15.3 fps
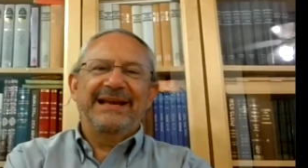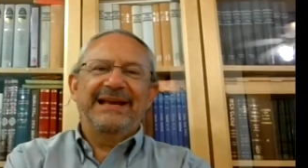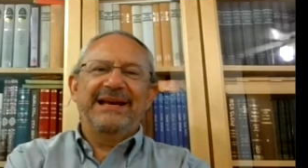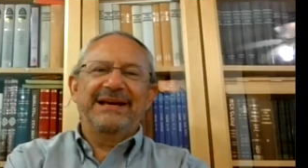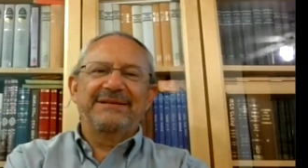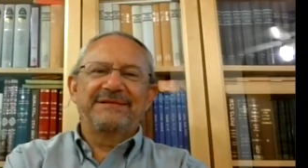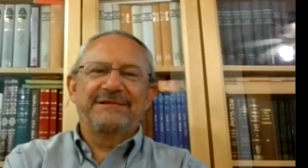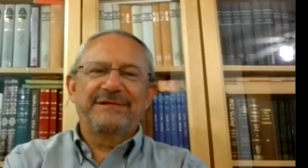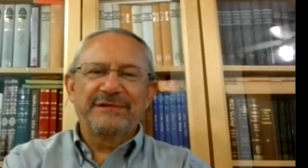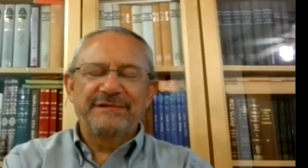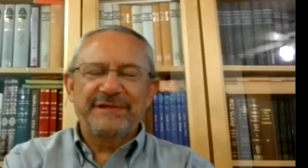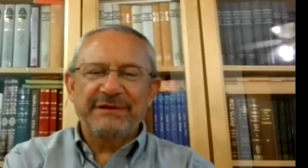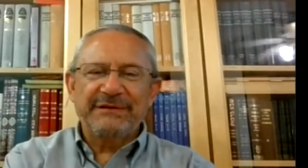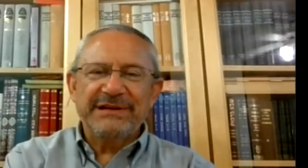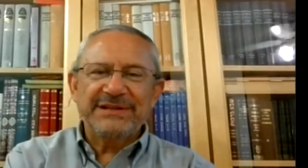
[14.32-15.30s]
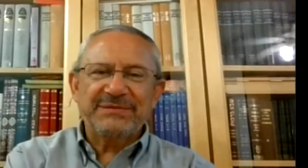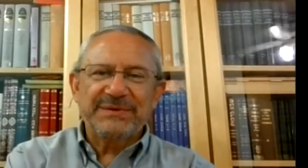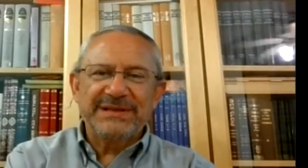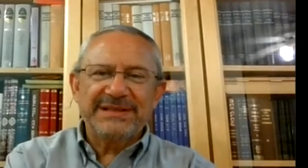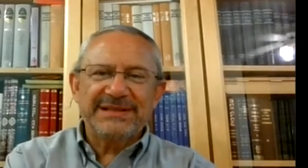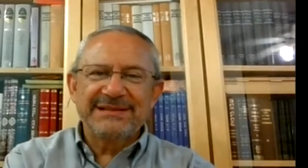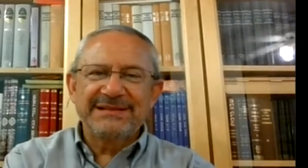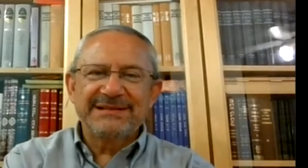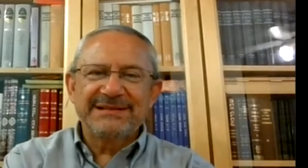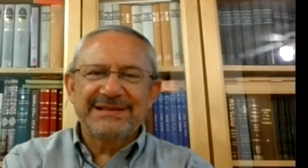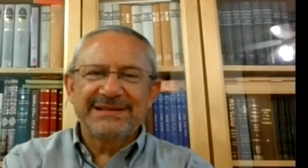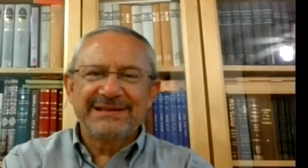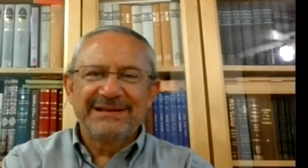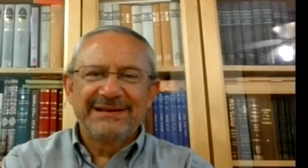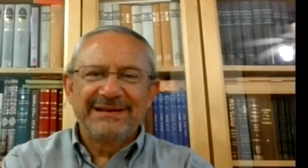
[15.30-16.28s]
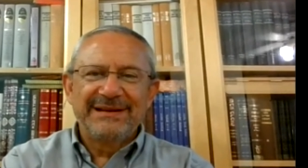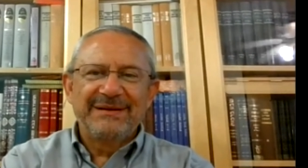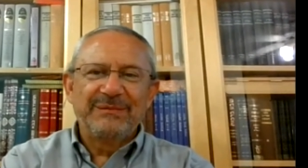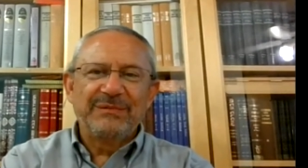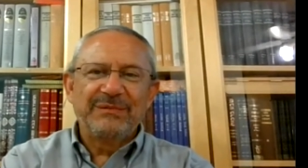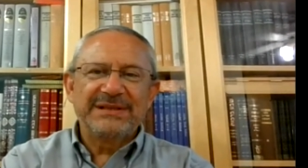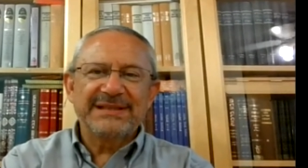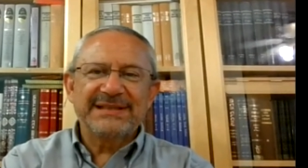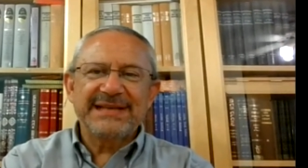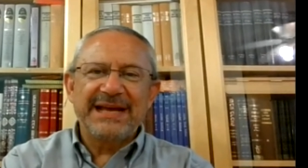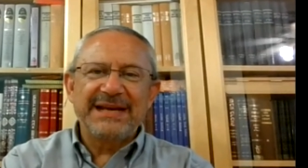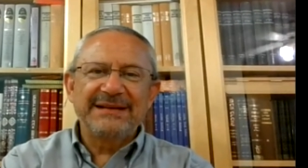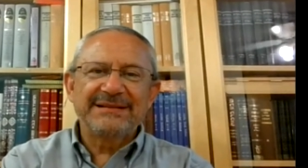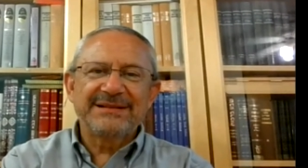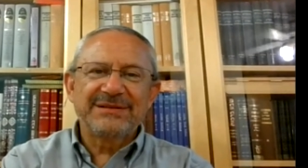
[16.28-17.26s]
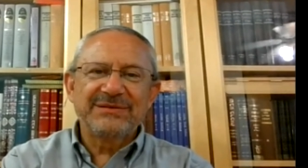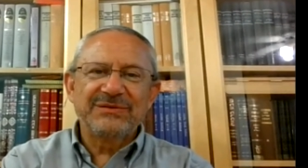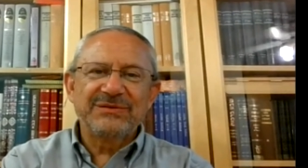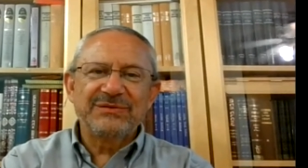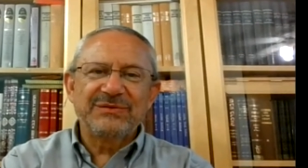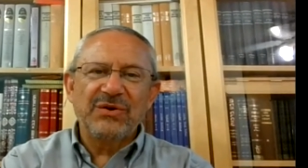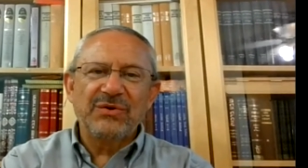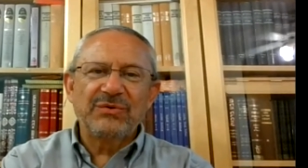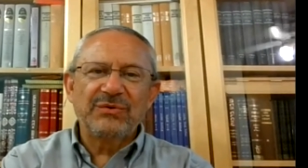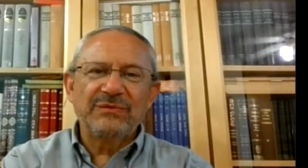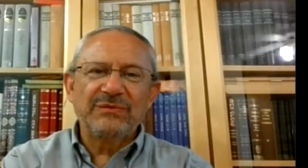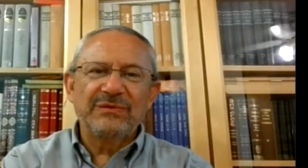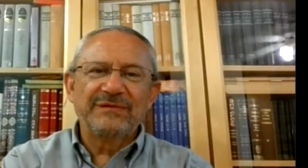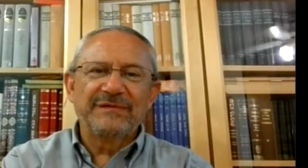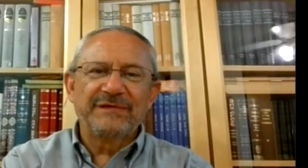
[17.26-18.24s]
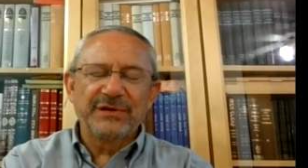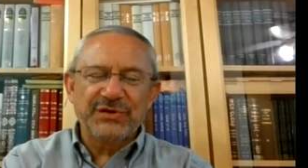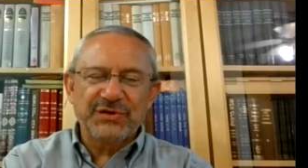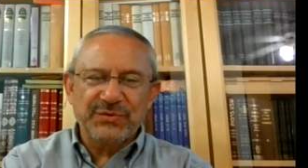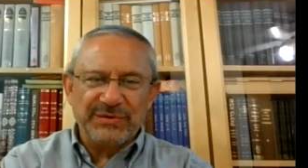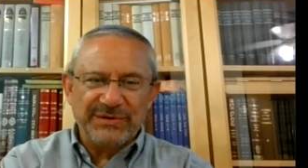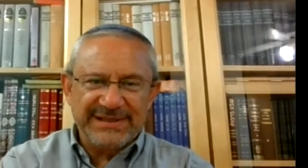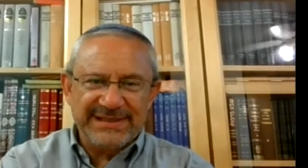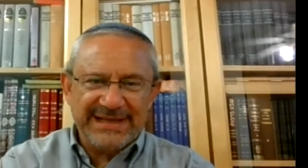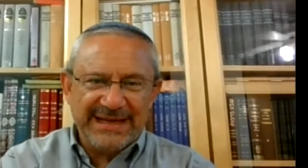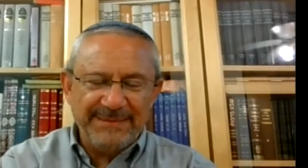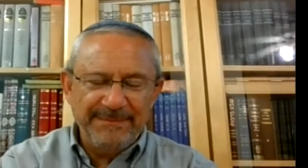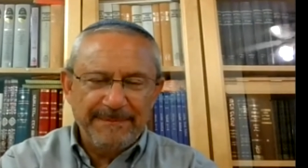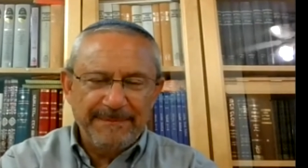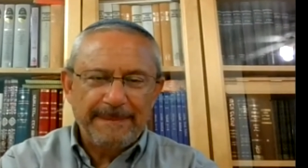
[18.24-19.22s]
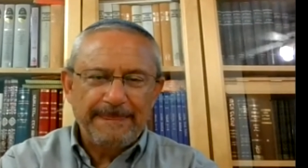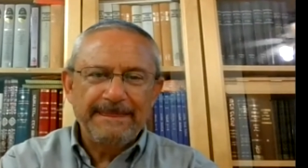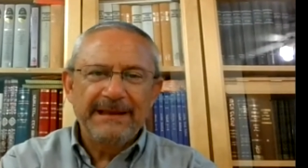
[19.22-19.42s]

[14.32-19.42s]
And for various reasons, we decided to go virtual this time.